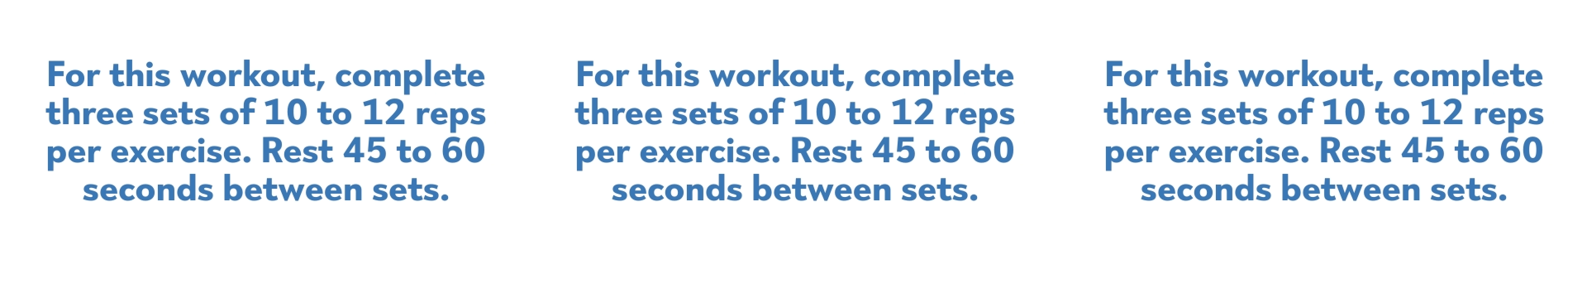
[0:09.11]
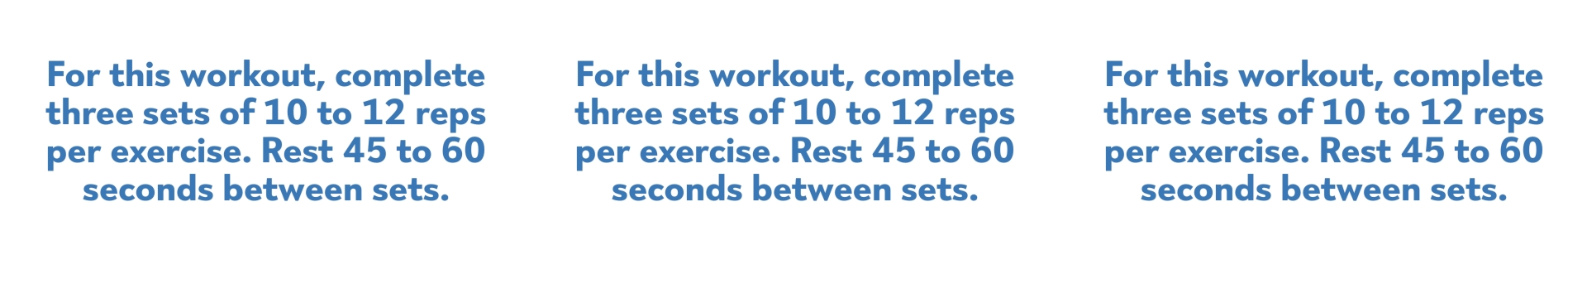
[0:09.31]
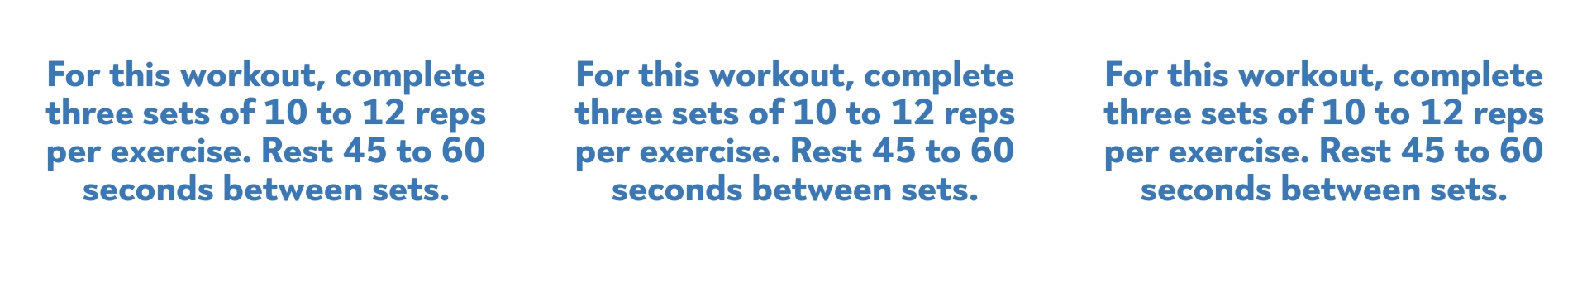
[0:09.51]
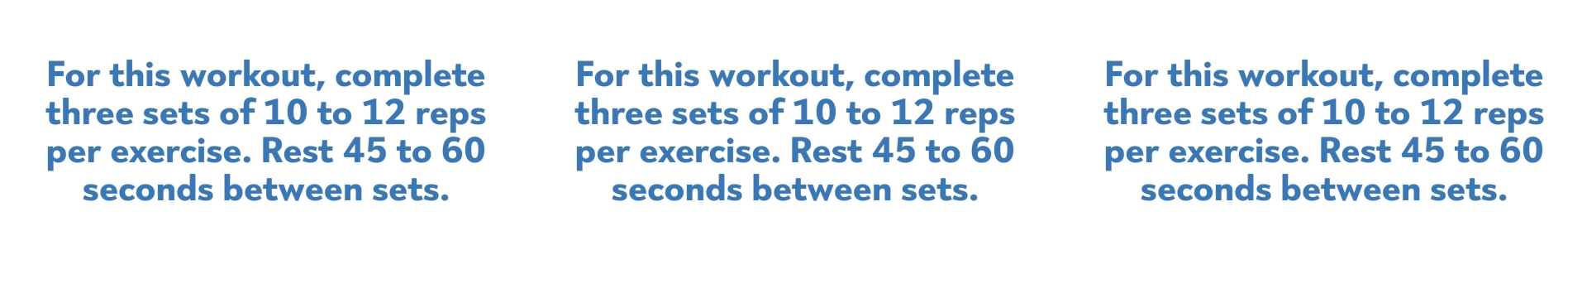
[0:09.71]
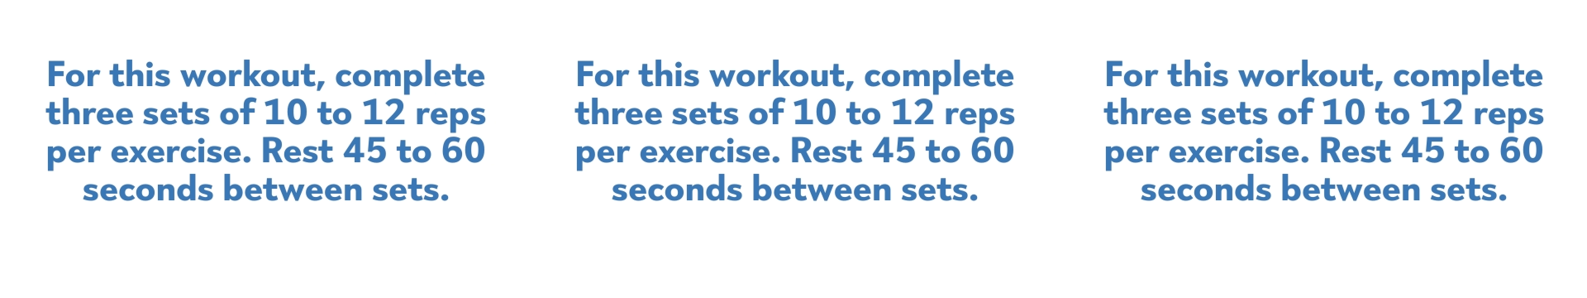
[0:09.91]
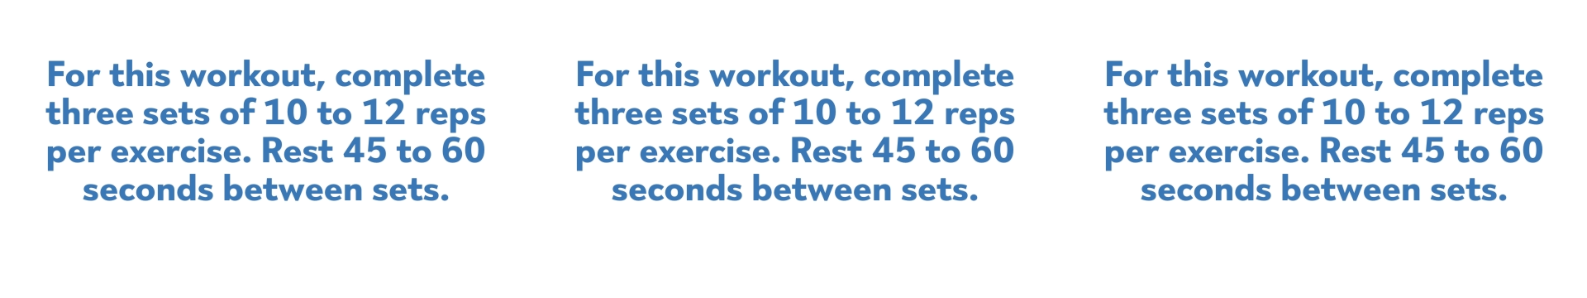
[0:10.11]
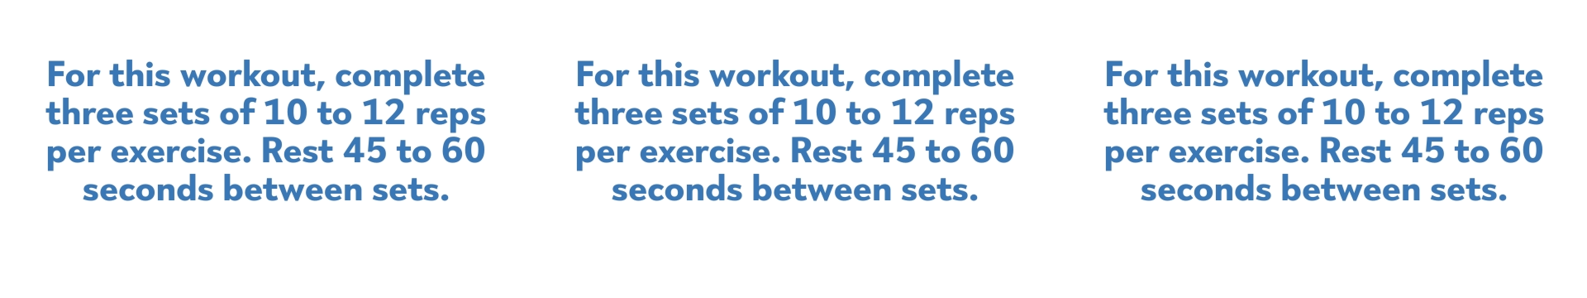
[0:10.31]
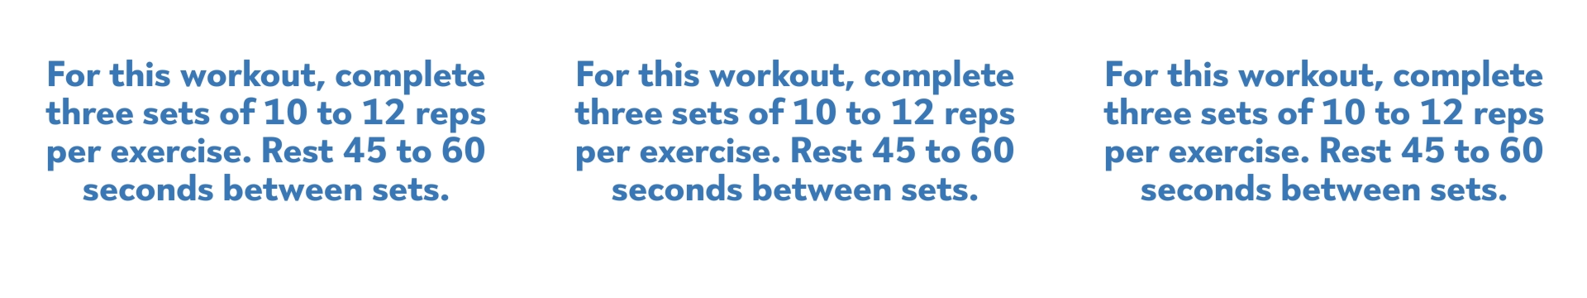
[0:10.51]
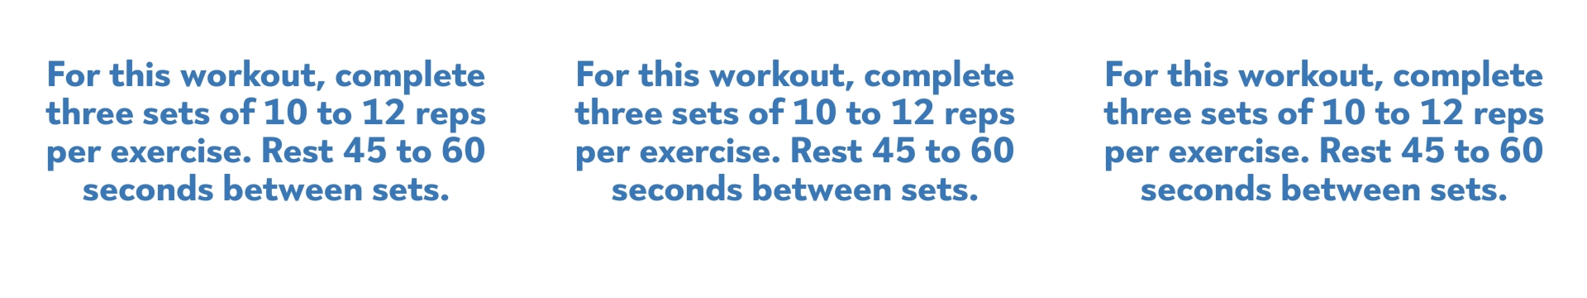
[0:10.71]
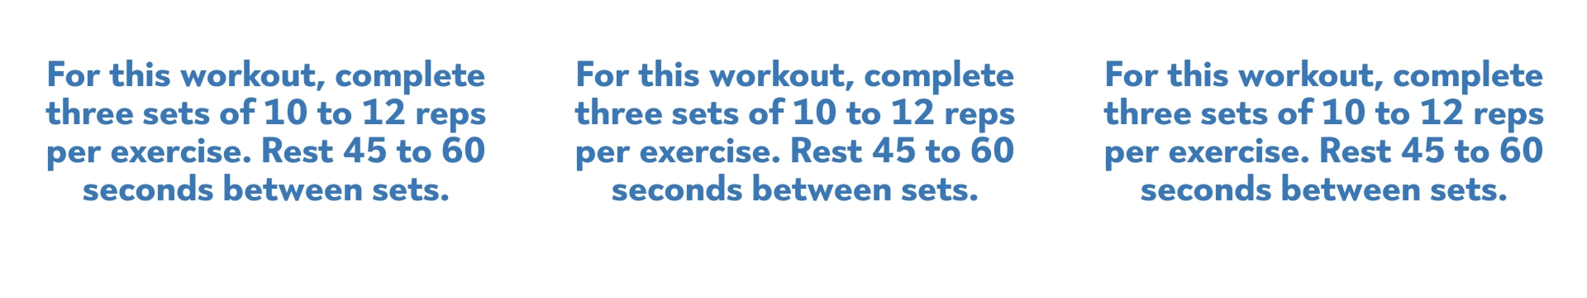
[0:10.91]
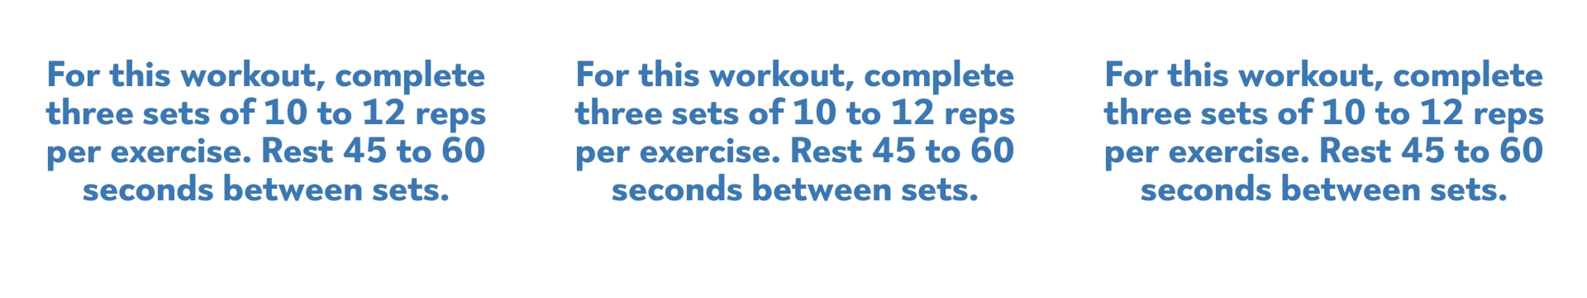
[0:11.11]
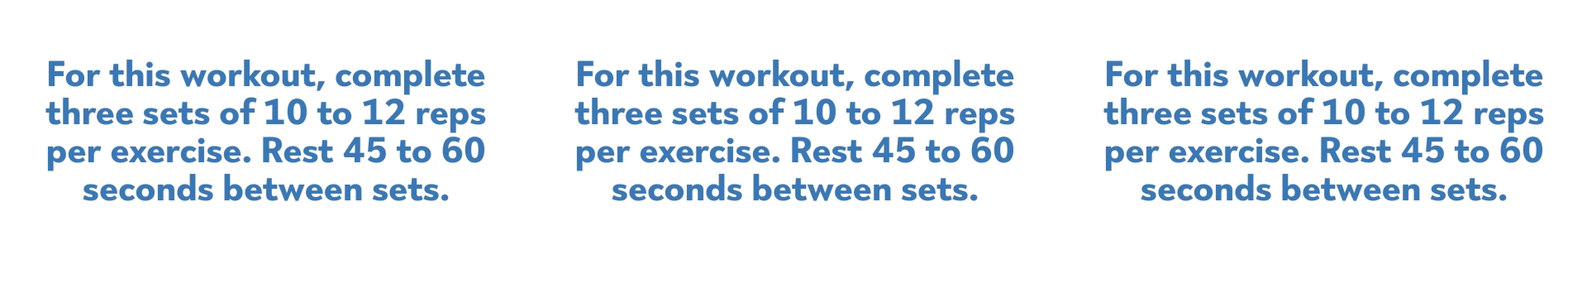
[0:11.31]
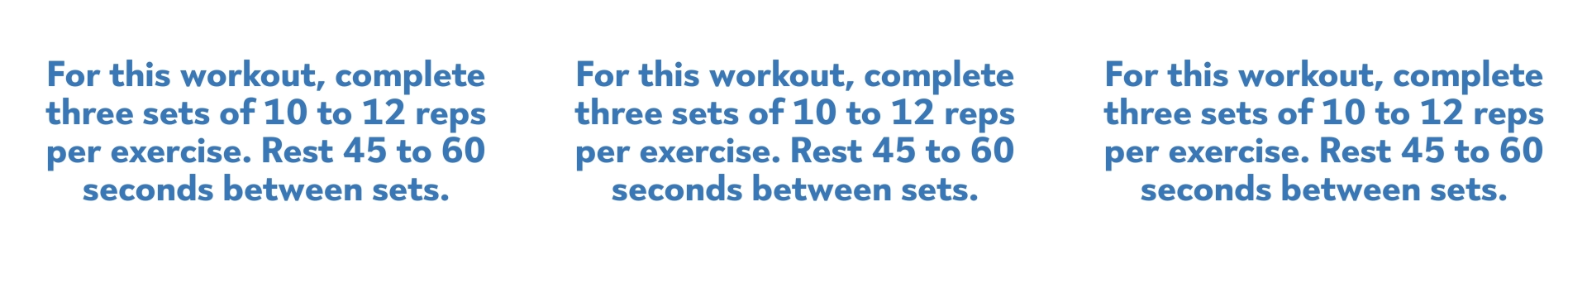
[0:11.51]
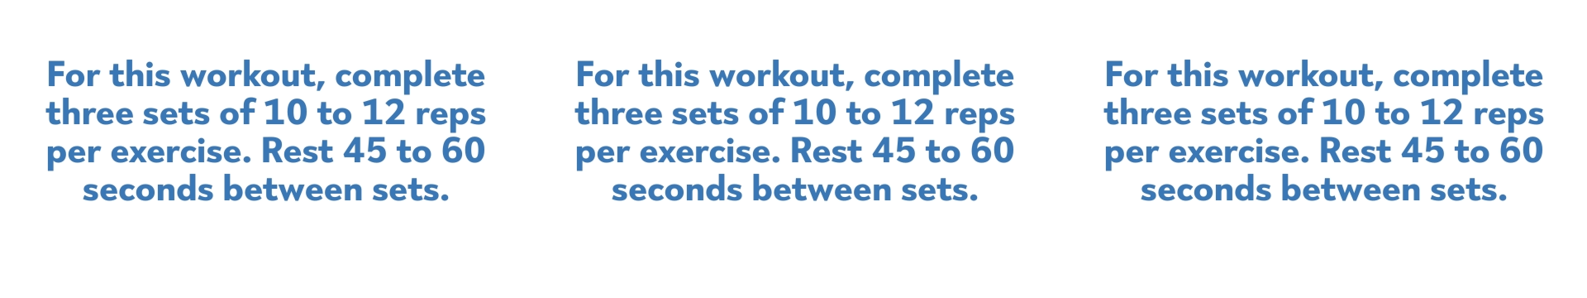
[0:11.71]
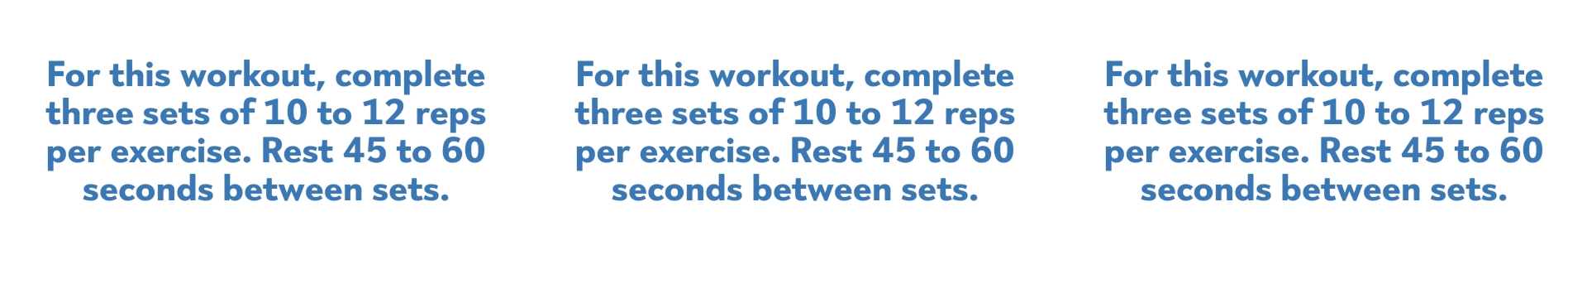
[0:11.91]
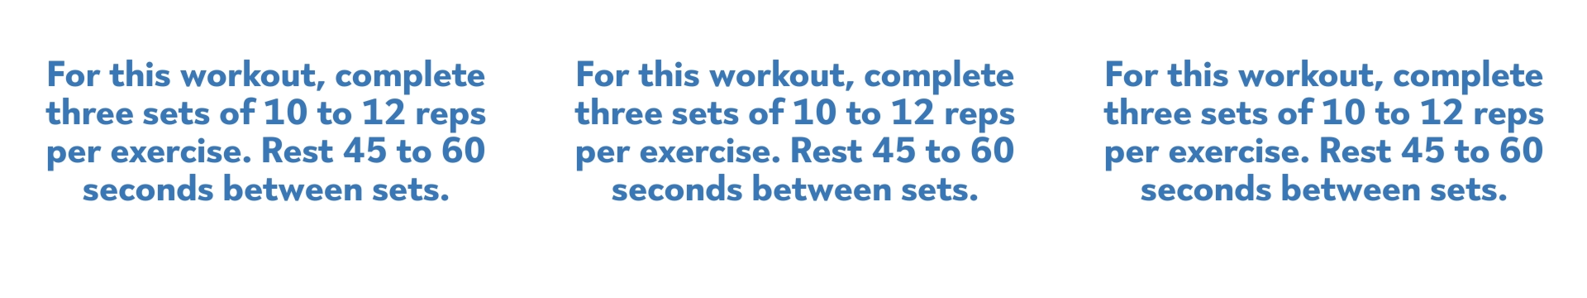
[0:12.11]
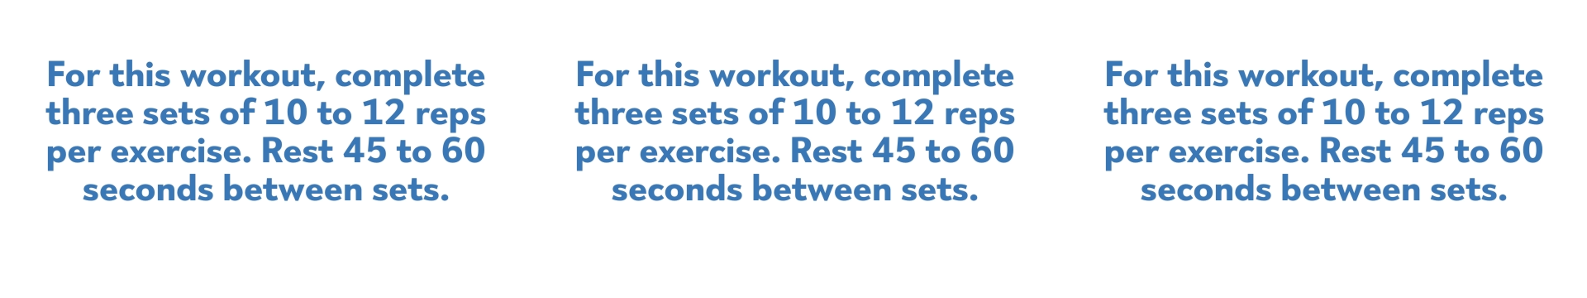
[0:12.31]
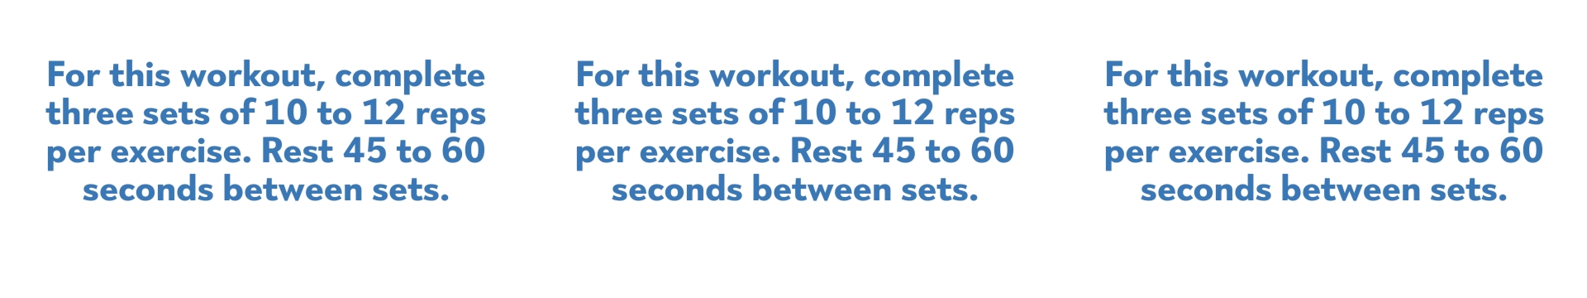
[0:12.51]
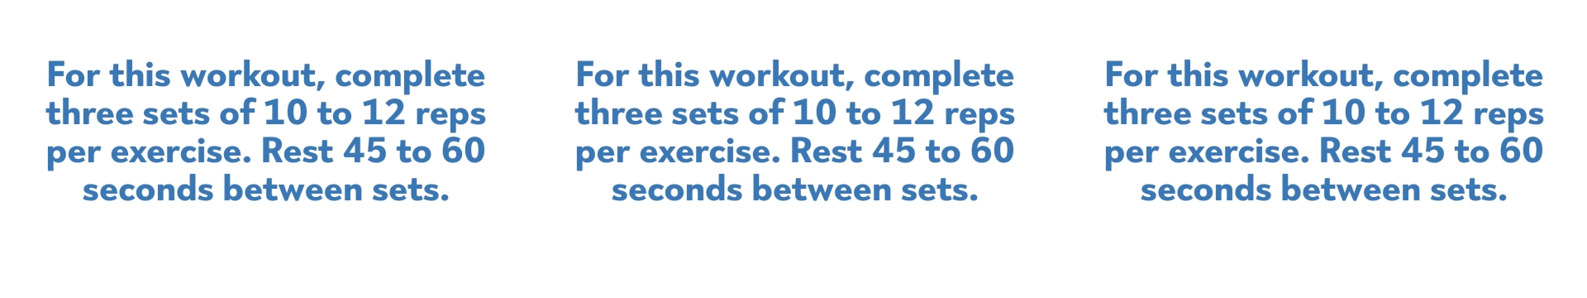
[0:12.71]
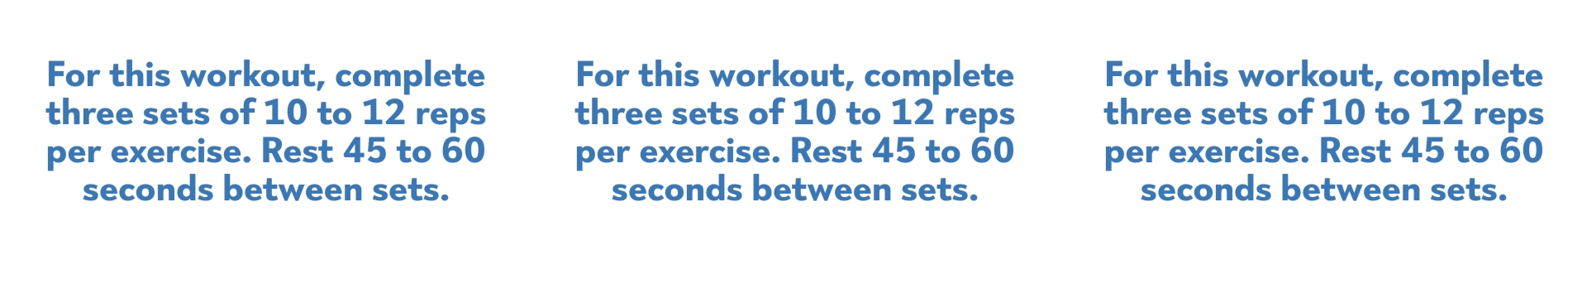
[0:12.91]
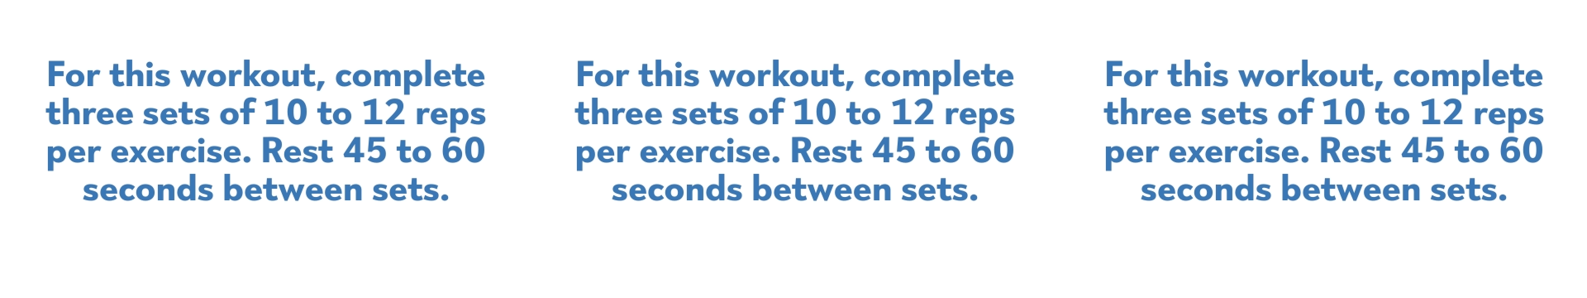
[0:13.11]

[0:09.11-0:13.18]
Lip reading: (no speaker visible)